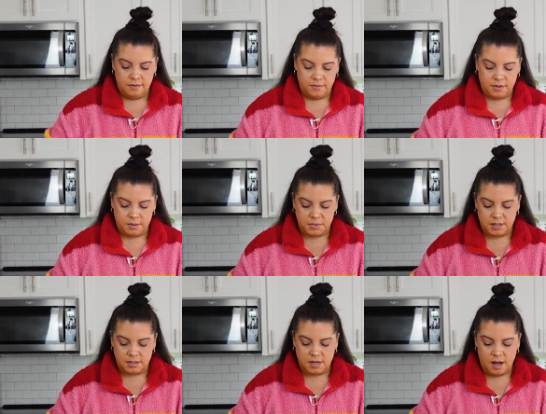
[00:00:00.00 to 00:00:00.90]
fill them to
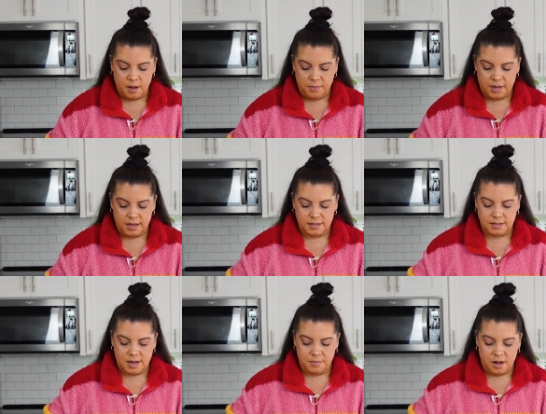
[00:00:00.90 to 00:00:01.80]
the top,
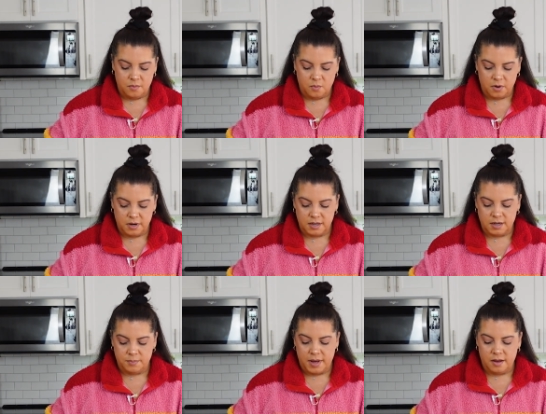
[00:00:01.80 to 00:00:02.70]
and I'm not worried
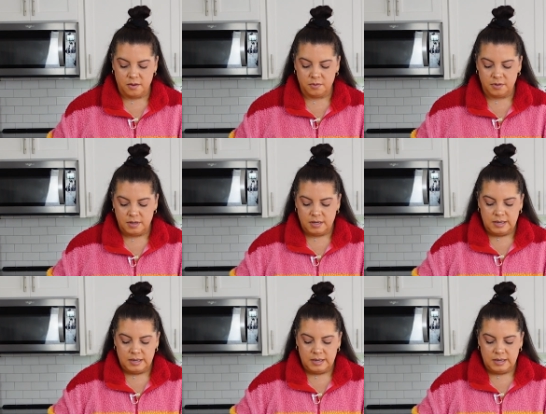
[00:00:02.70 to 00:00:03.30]
about